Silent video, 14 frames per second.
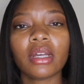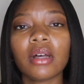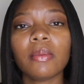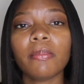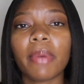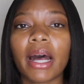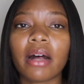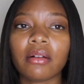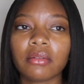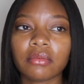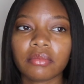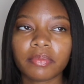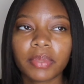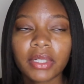
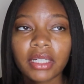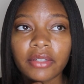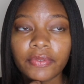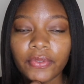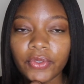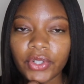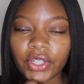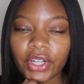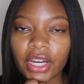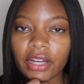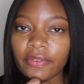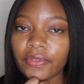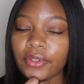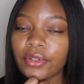about putting food in your
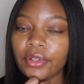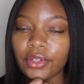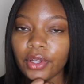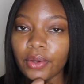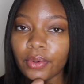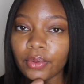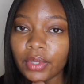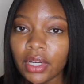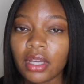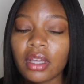hair if you don't